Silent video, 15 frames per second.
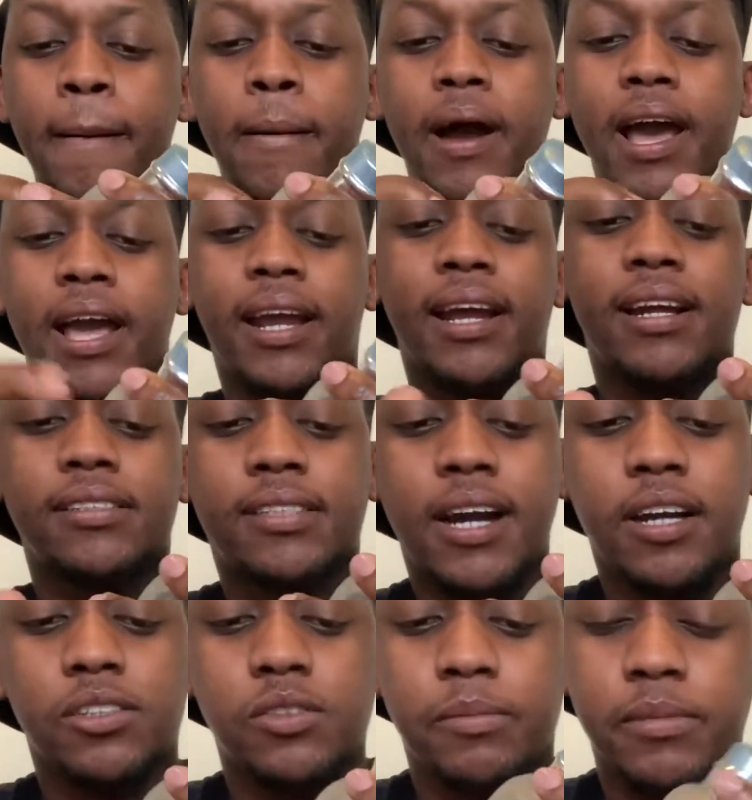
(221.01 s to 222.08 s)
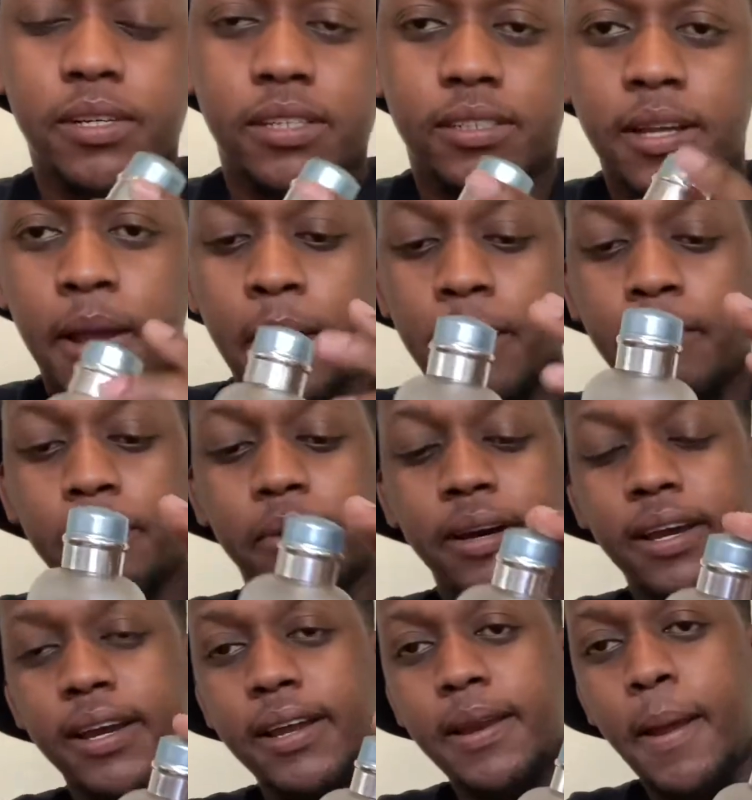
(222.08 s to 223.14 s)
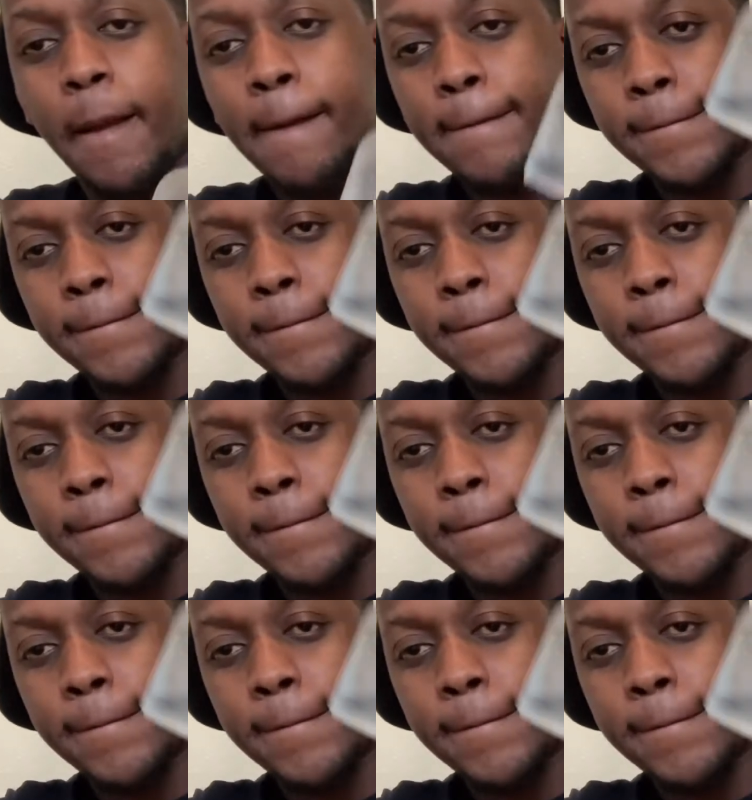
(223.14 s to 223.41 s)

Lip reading: I ain't got to talk too much. But